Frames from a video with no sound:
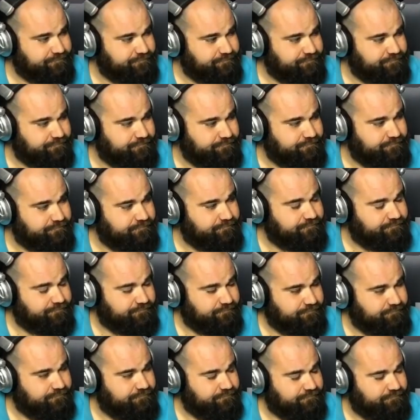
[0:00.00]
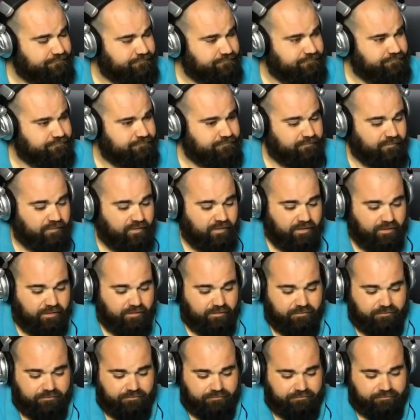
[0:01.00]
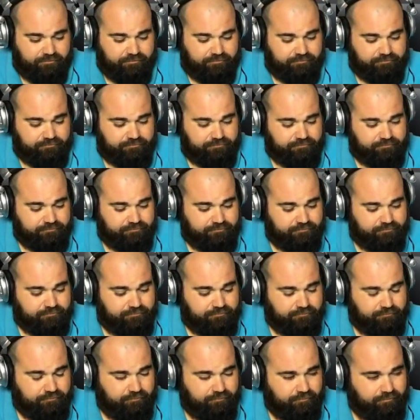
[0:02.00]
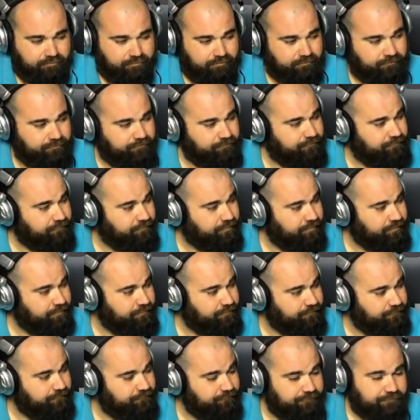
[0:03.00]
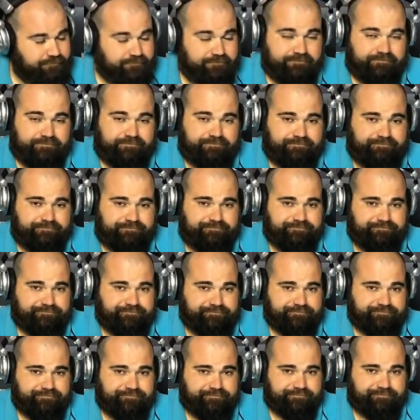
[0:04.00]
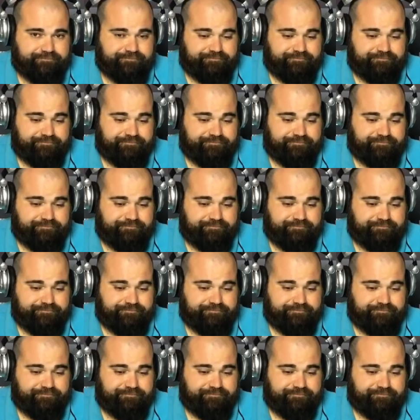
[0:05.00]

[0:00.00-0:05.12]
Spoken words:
No words are spoken by the person on screen.